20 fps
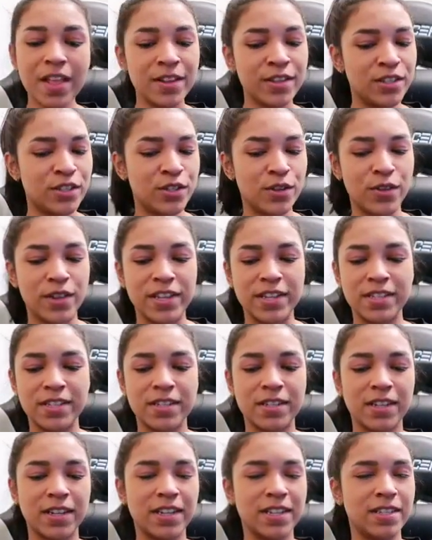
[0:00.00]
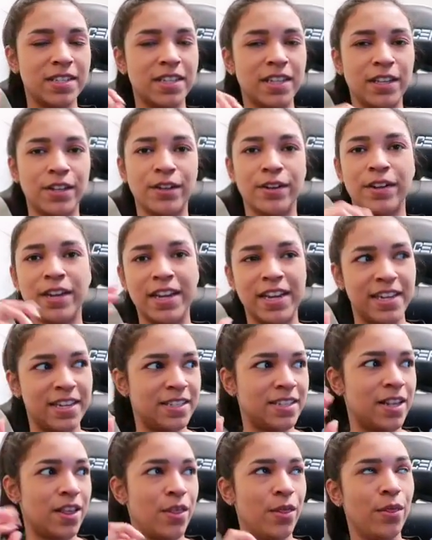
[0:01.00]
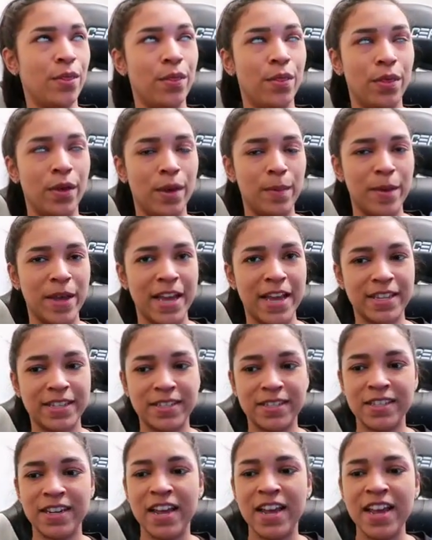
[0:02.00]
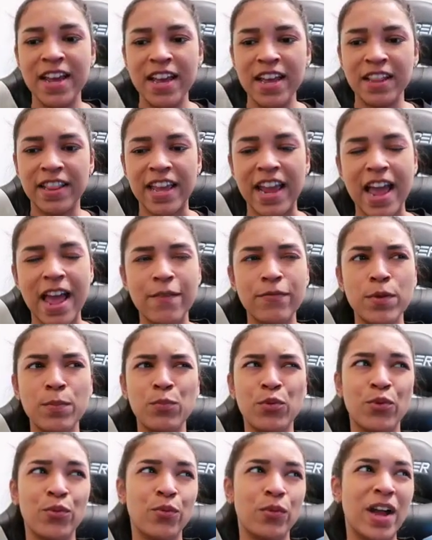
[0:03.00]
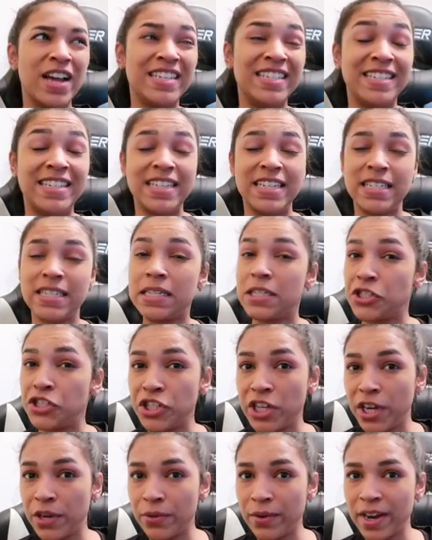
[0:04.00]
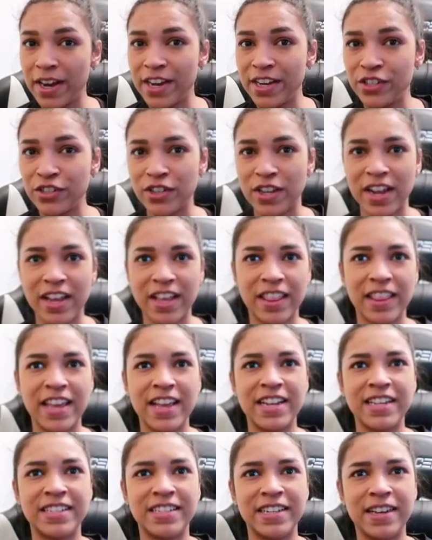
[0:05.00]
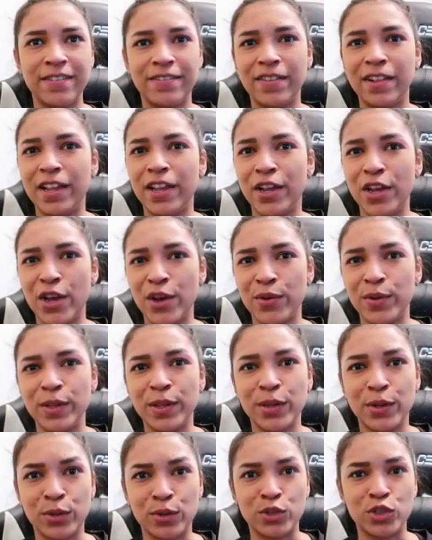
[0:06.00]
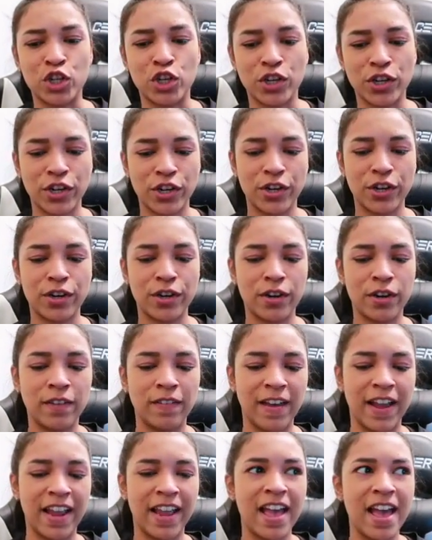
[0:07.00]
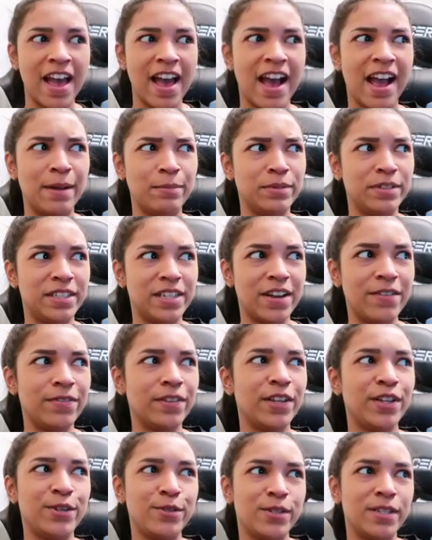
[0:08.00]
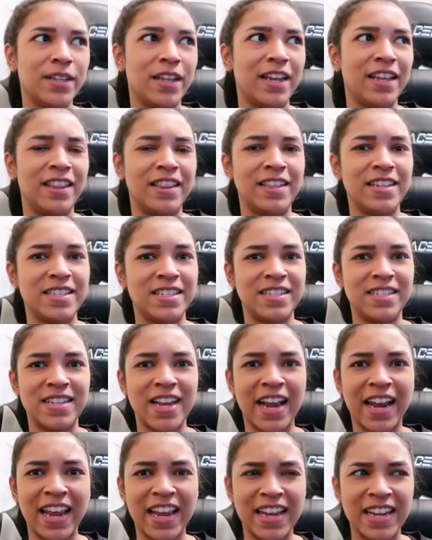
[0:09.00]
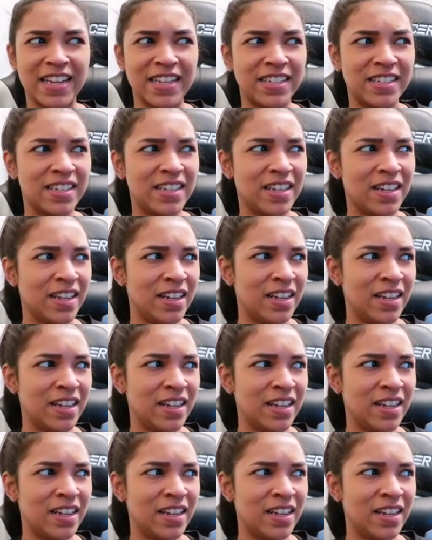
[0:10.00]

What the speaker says: So this concealer is the best. They have a decent shade range. Like they could definitely go a little darker. Like I'm definitely using like the second